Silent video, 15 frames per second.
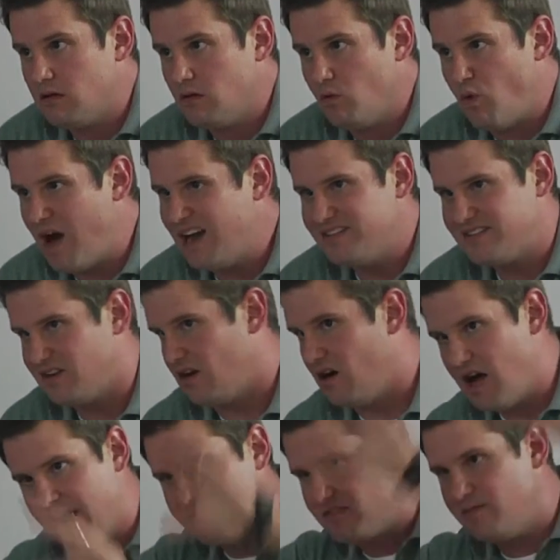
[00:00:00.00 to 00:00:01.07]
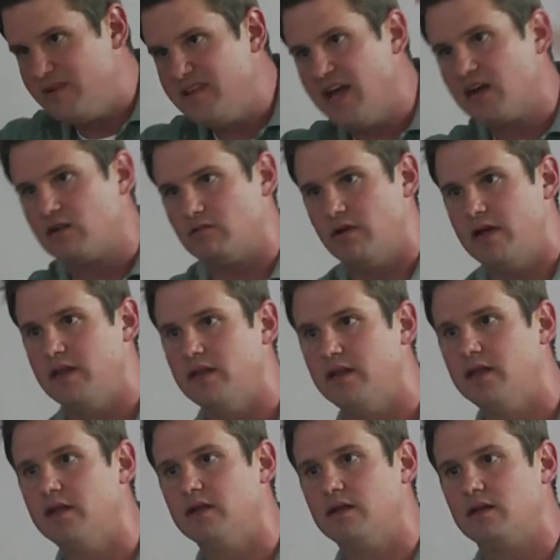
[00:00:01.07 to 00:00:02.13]
Why does it all have to be decorated?
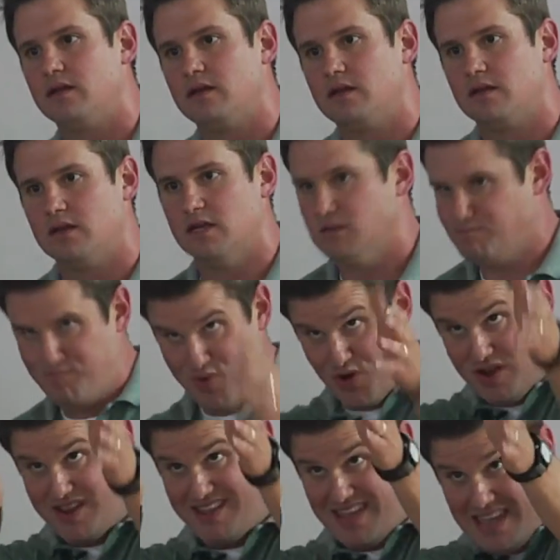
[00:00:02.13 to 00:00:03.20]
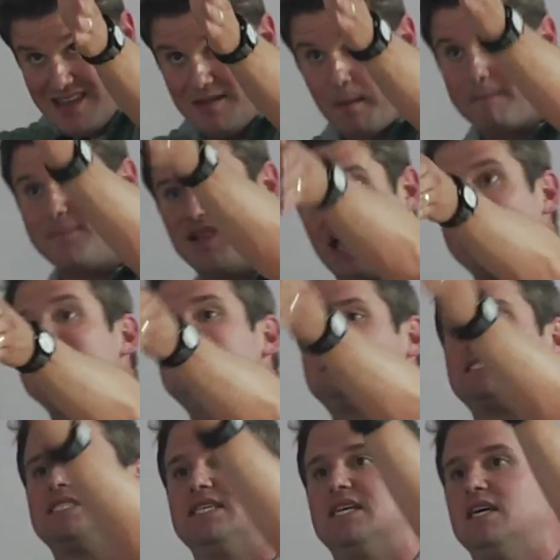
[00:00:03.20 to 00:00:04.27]
Put in
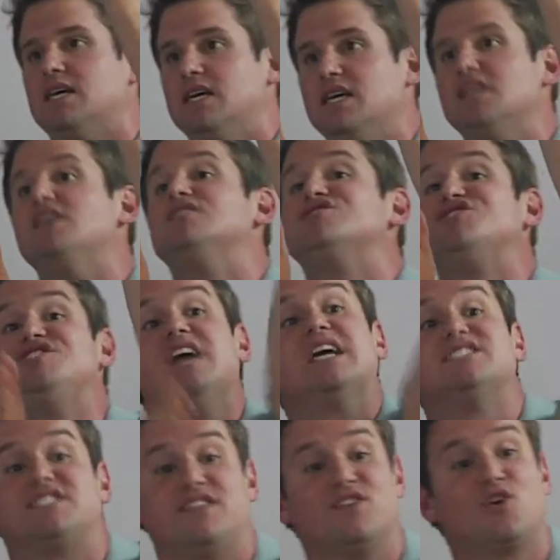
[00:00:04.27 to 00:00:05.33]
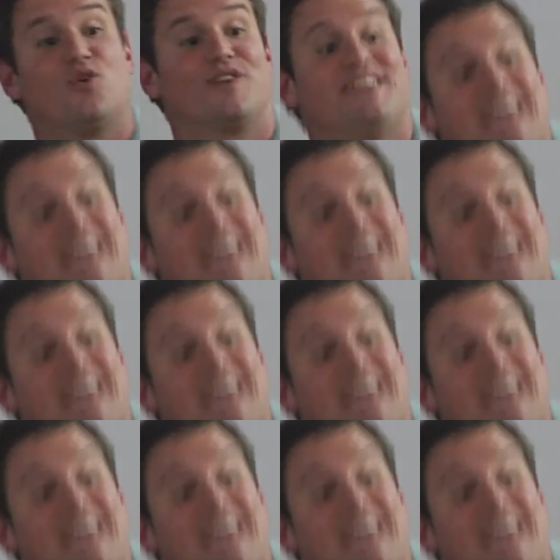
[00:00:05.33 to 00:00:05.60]
place. There's dust in the corner.